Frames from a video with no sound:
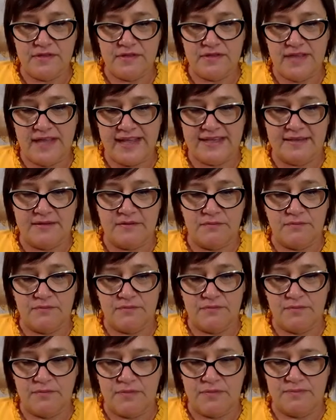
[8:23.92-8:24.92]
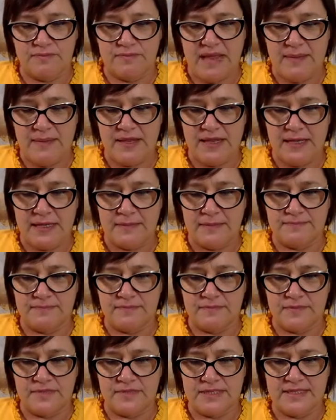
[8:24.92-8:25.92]
like maybe
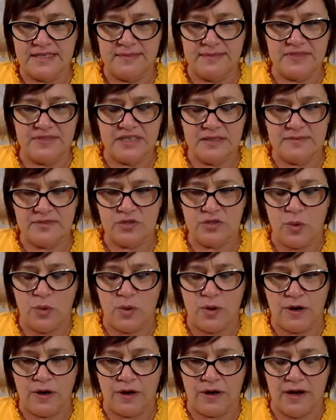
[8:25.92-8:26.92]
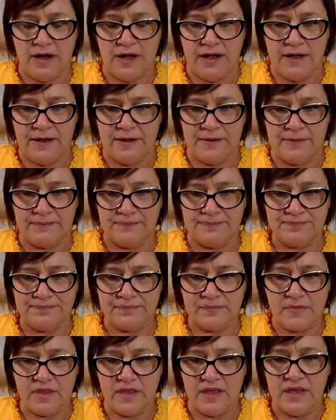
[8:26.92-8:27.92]
symptoms or um,
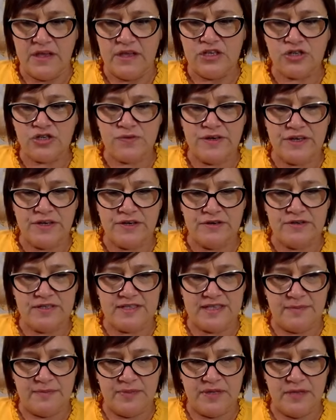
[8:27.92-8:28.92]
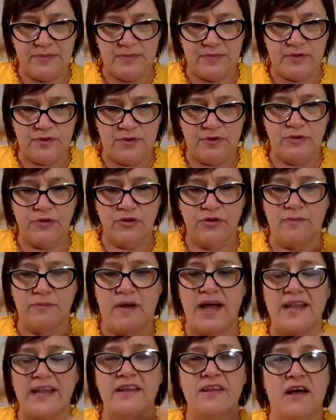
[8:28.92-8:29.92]
triggers that people who
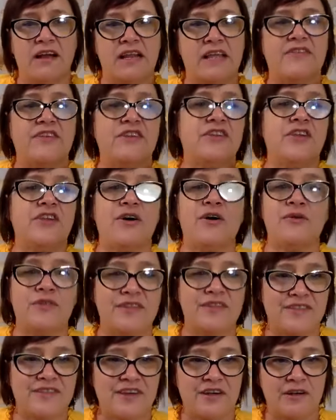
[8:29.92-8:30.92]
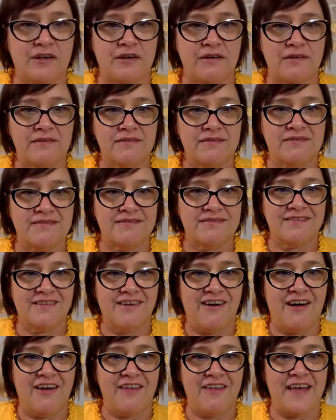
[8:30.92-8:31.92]
might not even know that they're
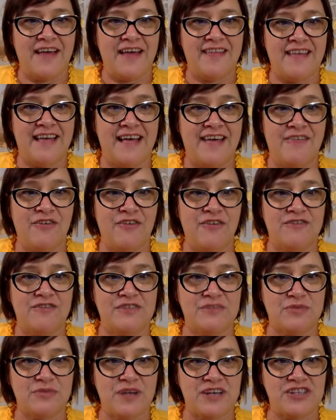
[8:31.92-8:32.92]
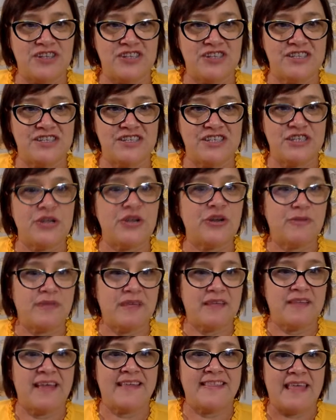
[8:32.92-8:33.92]
on that level of depression. Do you know what I
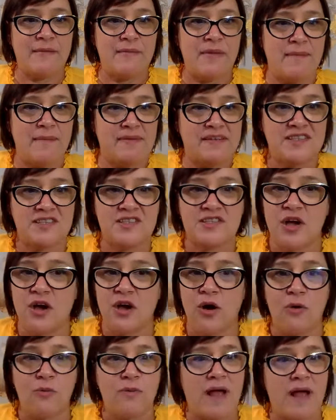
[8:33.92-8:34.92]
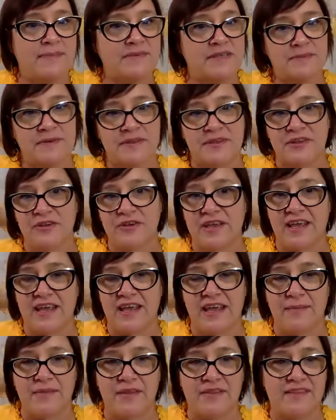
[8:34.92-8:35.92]
mean? Like they might be so wrapped up in their
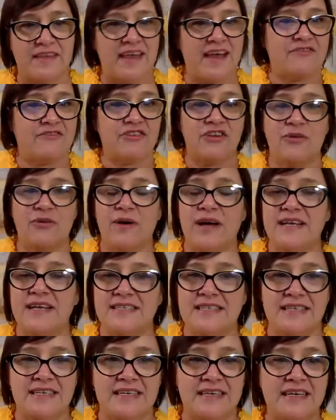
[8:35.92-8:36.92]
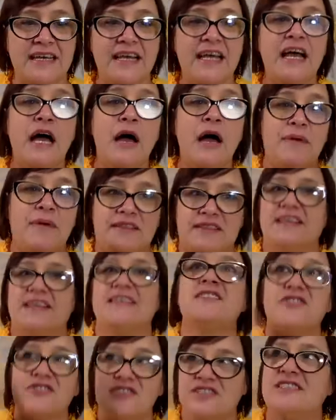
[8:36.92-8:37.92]
game that they have no idea, but
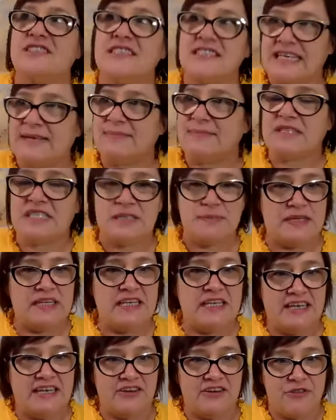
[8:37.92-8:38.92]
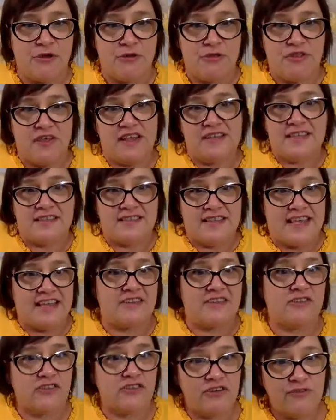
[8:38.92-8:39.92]
things are just keep spinning. Are there things that they
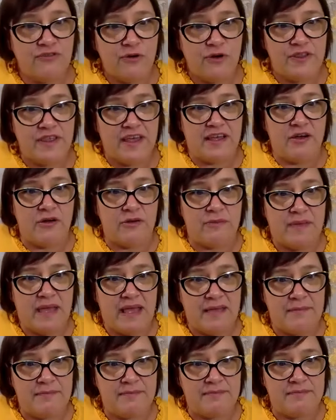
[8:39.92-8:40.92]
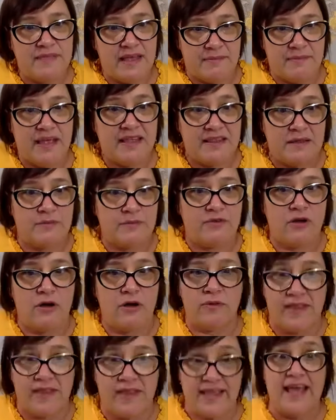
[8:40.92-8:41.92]
can look for that go make that make them go
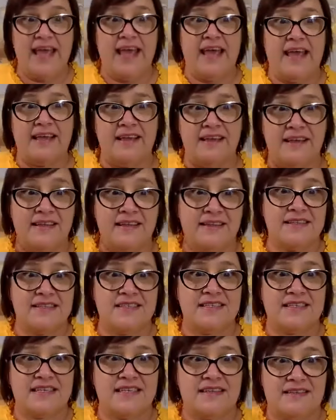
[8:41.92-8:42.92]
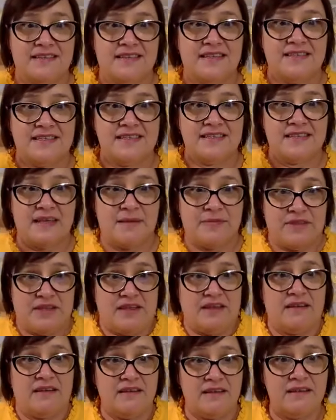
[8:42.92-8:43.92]
like, hey, this is a this is
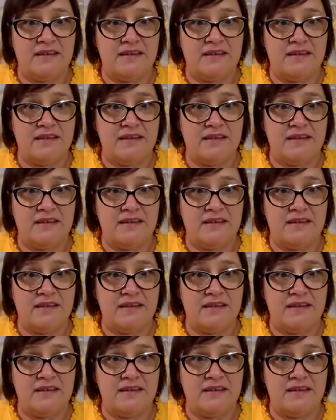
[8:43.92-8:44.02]
something.